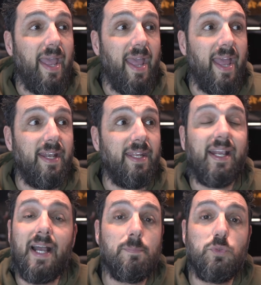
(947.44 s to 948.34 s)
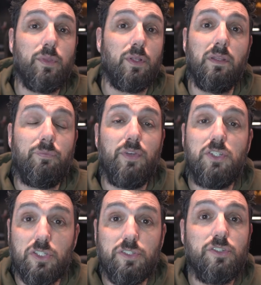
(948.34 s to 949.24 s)
And it comes with all the
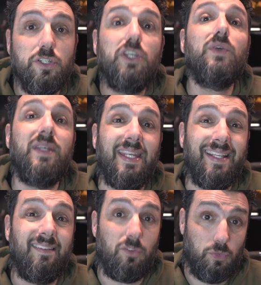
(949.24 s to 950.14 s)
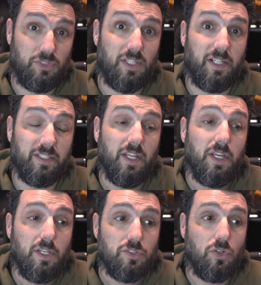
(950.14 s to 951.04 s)
features you need to start.
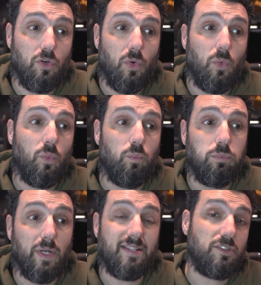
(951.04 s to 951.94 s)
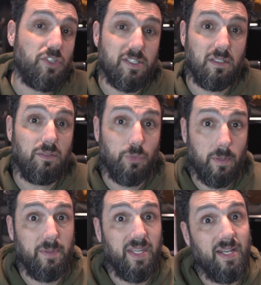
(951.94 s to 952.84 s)
So would I suggest it
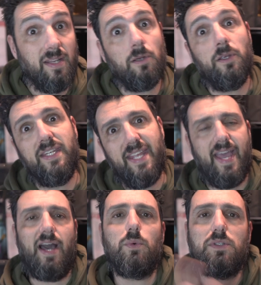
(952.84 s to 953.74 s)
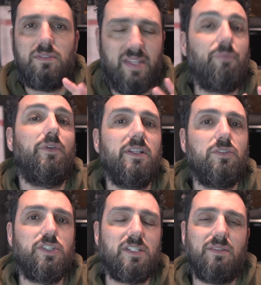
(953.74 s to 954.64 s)
for a beginner? Yeah, I would definitely
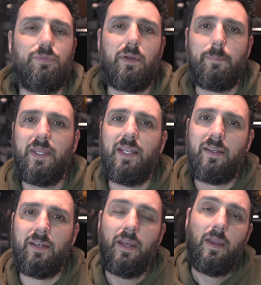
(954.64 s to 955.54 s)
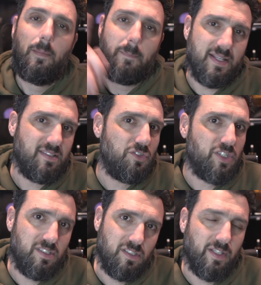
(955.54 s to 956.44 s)
suggest it for a beginner. My
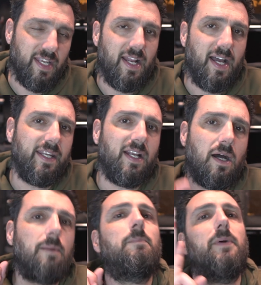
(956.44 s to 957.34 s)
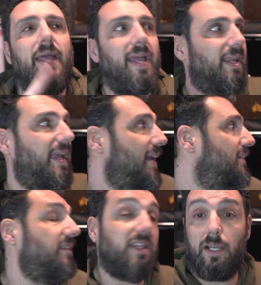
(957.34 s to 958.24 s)
suggestion, get a honeycomb and
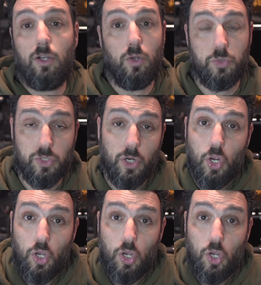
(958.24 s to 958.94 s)
get the enclosure.